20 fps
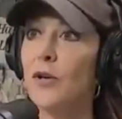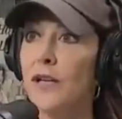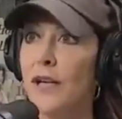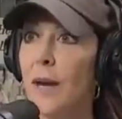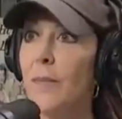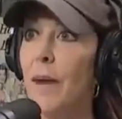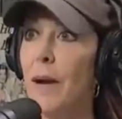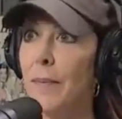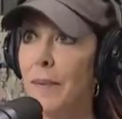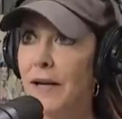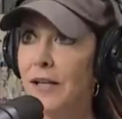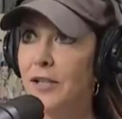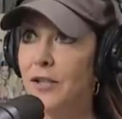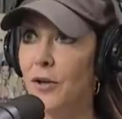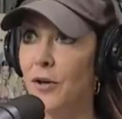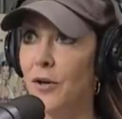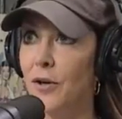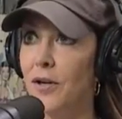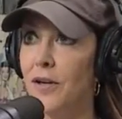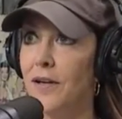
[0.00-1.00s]
to get my
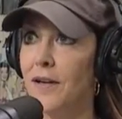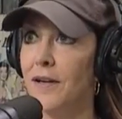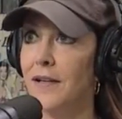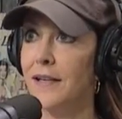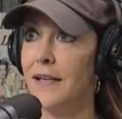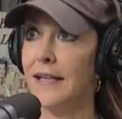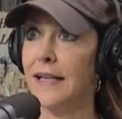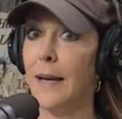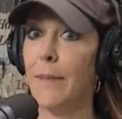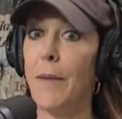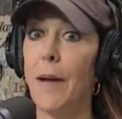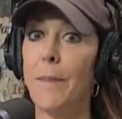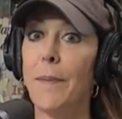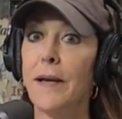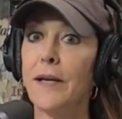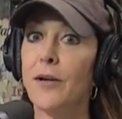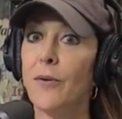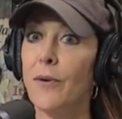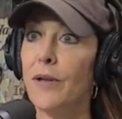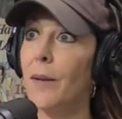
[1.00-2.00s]
picture. Okay. Get my
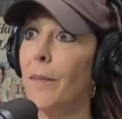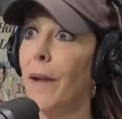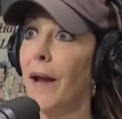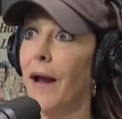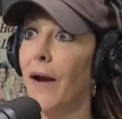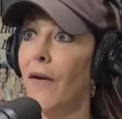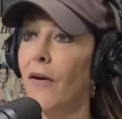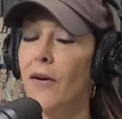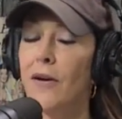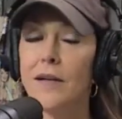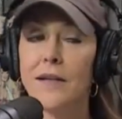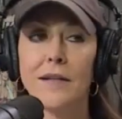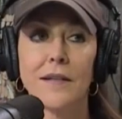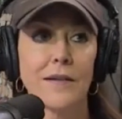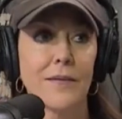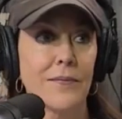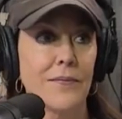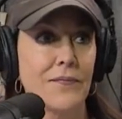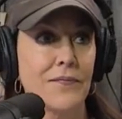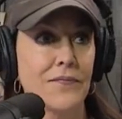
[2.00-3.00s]
picture with the bear. That's
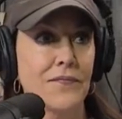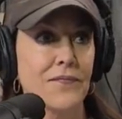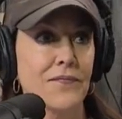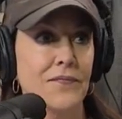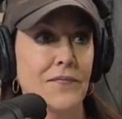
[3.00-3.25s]
dumb.